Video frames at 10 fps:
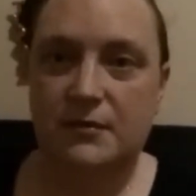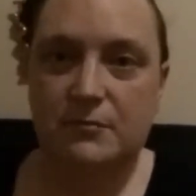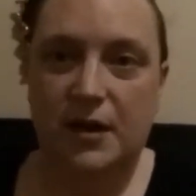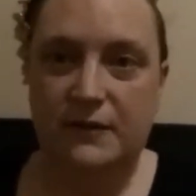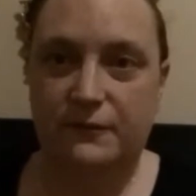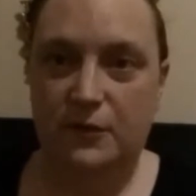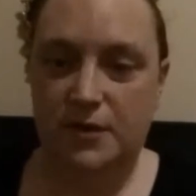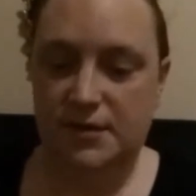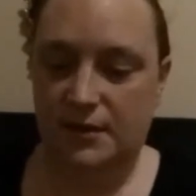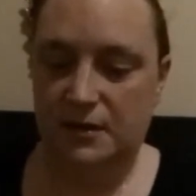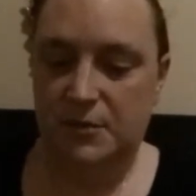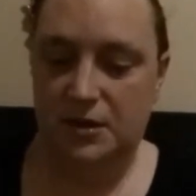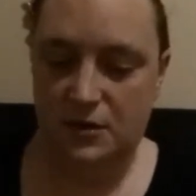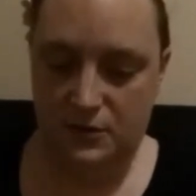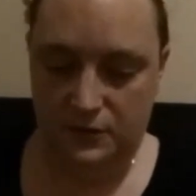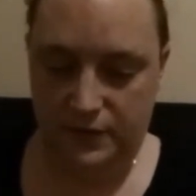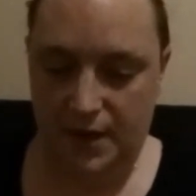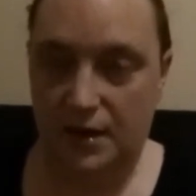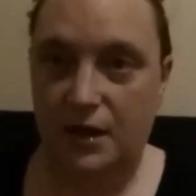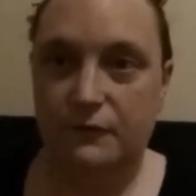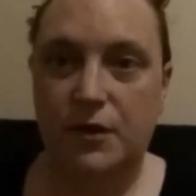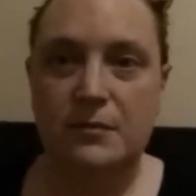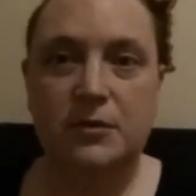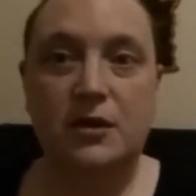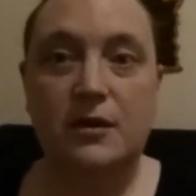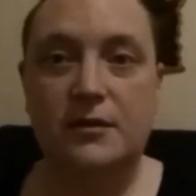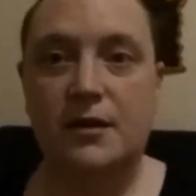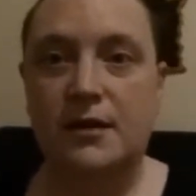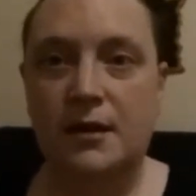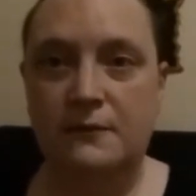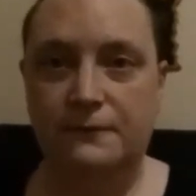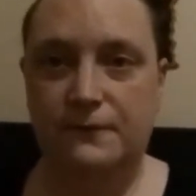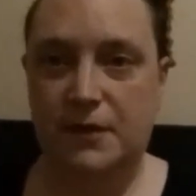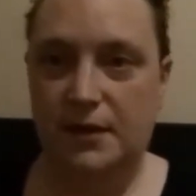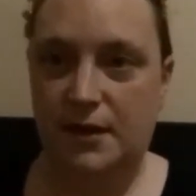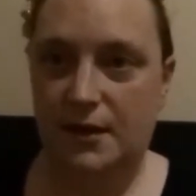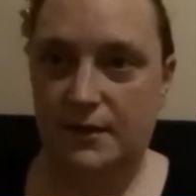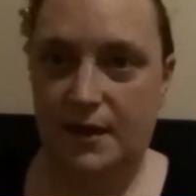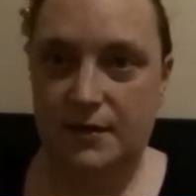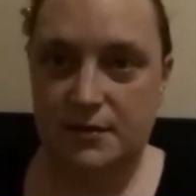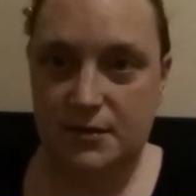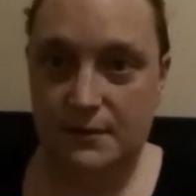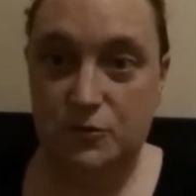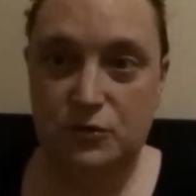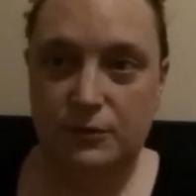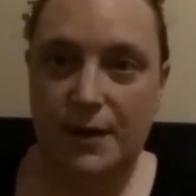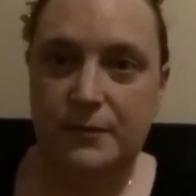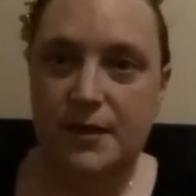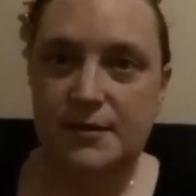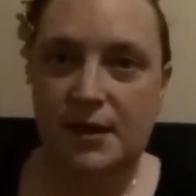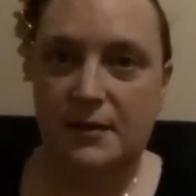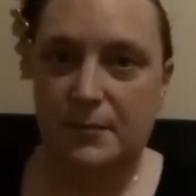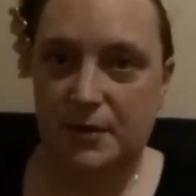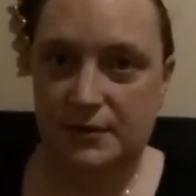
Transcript: my phone is letting me know that I've rambled on long enough, and that it's time to wrap things up.